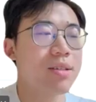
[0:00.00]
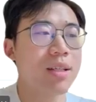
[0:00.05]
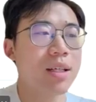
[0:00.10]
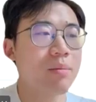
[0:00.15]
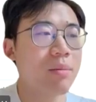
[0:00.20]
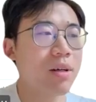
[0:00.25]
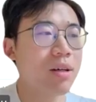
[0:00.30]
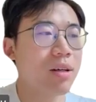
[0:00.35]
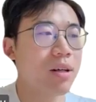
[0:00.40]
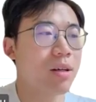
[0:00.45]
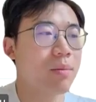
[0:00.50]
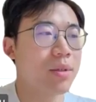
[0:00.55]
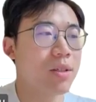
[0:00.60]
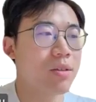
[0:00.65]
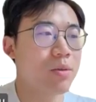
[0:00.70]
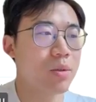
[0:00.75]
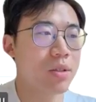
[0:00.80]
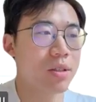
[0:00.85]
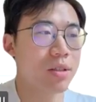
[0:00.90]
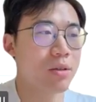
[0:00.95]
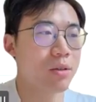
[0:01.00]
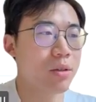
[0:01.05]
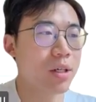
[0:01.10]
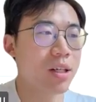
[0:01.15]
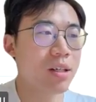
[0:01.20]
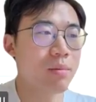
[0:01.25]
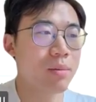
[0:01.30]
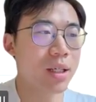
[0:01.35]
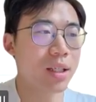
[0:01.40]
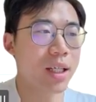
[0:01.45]
like my Hermes was
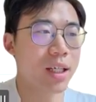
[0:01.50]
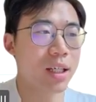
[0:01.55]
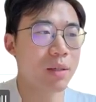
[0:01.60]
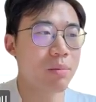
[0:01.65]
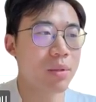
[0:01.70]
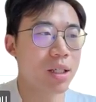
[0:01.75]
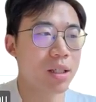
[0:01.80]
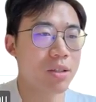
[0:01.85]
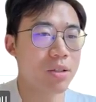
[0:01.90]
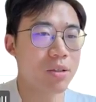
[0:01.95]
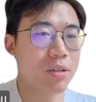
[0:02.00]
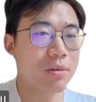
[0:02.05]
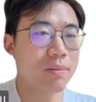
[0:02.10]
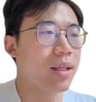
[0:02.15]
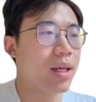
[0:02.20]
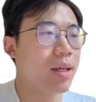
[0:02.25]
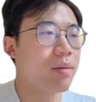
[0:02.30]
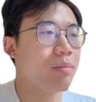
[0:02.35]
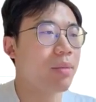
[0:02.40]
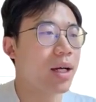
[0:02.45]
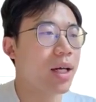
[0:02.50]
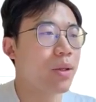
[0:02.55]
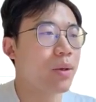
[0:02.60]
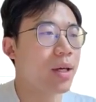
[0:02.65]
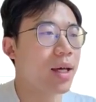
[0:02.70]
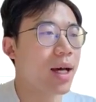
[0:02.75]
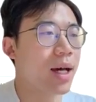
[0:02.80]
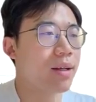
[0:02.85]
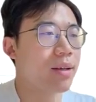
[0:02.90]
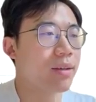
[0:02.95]
greeting me like a Pikachu. And by the way,
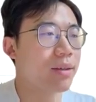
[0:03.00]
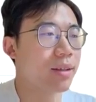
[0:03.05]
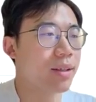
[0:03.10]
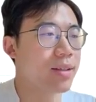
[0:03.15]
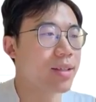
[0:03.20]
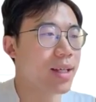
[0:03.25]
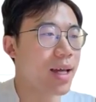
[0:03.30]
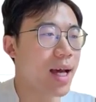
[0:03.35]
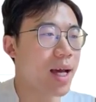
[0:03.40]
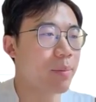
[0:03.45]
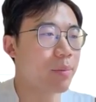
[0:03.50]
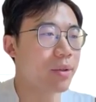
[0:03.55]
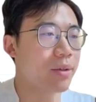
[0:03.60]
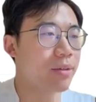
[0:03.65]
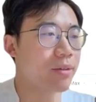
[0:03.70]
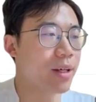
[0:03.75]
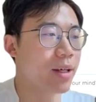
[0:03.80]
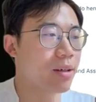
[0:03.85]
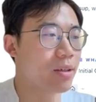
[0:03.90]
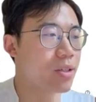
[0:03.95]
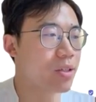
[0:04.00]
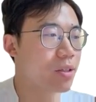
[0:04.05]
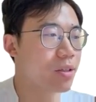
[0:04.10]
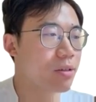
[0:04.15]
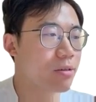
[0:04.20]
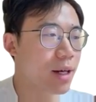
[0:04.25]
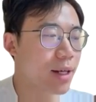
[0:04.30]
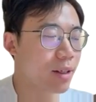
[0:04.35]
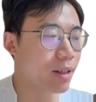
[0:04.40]
how did this happen? Right? I'll show you right